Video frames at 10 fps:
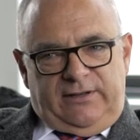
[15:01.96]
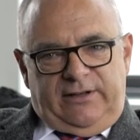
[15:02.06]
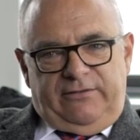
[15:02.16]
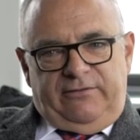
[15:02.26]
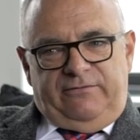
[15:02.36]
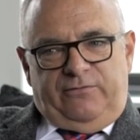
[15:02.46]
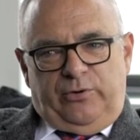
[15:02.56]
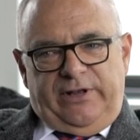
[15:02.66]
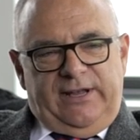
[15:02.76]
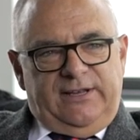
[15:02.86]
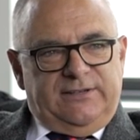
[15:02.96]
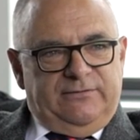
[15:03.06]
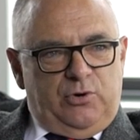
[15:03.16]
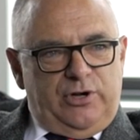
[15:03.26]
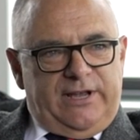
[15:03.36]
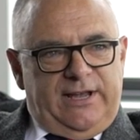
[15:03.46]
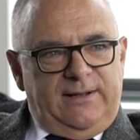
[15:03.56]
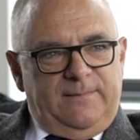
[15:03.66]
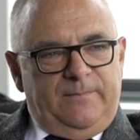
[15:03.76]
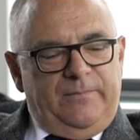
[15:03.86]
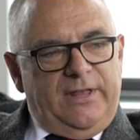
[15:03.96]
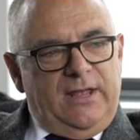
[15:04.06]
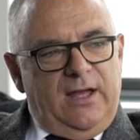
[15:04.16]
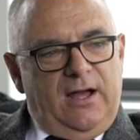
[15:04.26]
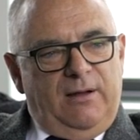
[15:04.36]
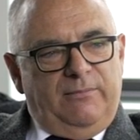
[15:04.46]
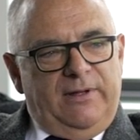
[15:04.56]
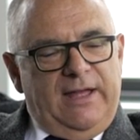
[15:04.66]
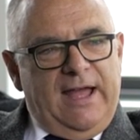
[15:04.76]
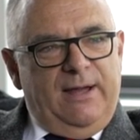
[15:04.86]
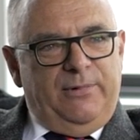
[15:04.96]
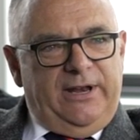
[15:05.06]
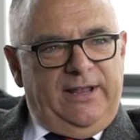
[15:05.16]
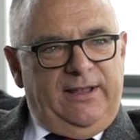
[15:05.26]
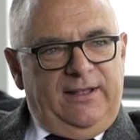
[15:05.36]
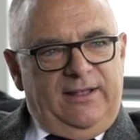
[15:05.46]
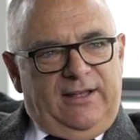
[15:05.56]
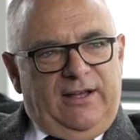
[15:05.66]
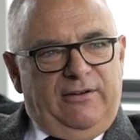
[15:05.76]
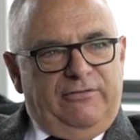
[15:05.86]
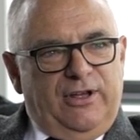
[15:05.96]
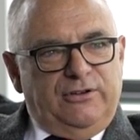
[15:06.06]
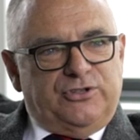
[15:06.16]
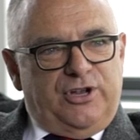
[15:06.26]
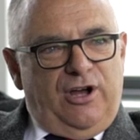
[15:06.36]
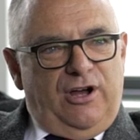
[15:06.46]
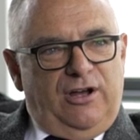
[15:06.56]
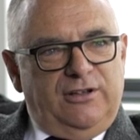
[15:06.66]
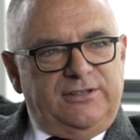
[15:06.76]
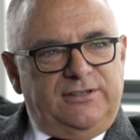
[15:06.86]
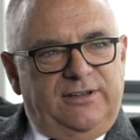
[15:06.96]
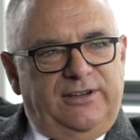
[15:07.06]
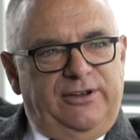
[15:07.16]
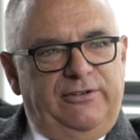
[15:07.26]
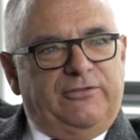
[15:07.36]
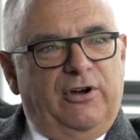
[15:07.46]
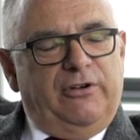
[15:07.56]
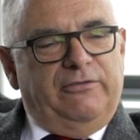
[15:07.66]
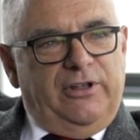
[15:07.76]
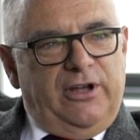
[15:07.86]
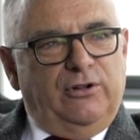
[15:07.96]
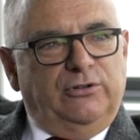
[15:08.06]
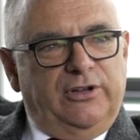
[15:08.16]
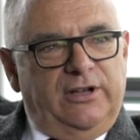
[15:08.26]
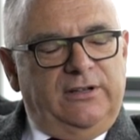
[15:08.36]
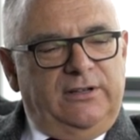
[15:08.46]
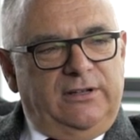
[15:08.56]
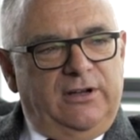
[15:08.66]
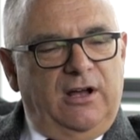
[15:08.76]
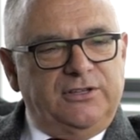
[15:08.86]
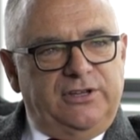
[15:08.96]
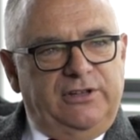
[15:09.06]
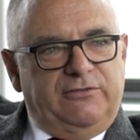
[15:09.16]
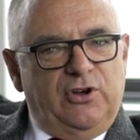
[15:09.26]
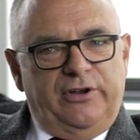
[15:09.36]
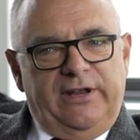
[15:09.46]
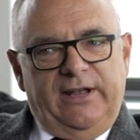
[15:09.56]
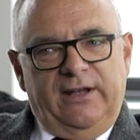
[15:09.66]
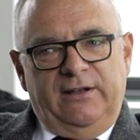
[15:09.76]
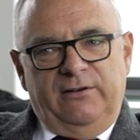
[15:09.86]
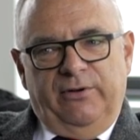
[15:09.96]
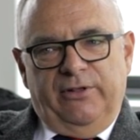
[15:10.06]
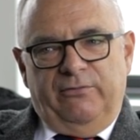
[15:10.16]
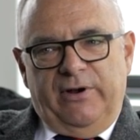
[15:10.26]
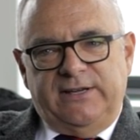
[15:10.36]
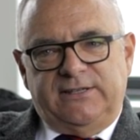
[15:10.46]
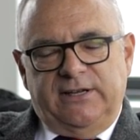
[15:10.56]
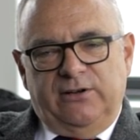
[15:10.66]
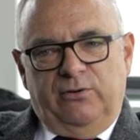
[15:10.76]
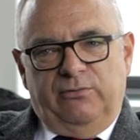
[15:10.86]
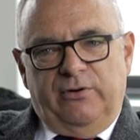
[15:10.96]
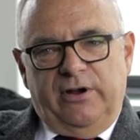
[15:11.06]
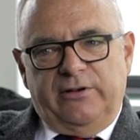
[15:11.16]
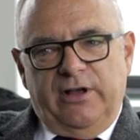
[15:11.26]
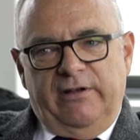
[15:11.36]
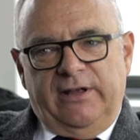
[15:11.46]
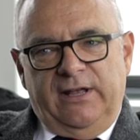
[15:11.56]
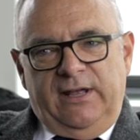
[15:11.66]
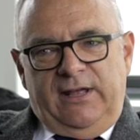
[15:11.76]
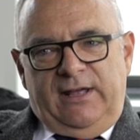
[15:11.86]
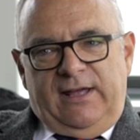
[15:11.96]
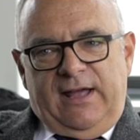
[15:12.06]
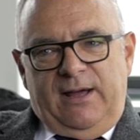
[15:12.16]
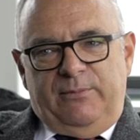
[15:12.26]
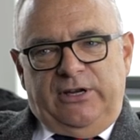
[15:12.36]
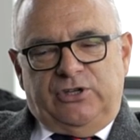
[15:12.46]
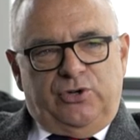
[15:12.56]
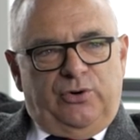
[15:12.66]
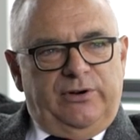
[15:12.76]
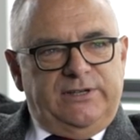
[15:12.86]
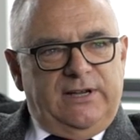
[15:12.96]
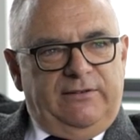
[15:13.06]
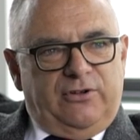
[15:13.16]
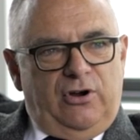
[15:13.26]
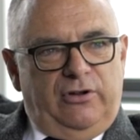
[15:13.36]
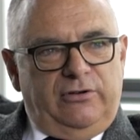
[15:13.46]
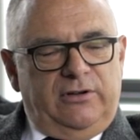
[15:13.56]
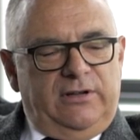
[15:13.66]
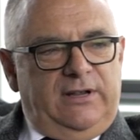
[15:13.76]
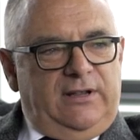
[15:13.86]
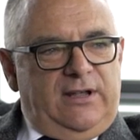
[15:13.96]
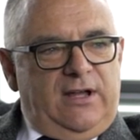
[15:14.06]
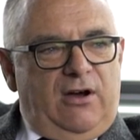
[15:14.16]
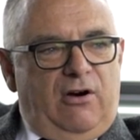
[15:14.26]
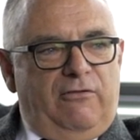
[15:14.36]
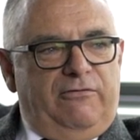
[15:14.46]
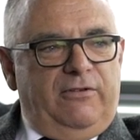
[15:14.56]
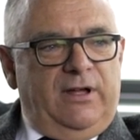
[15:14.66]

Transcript: you know, 40 years of working, um, how many of those cars that you've got, of the older cars that you've got here, whether racing or road going, how many stories I've got of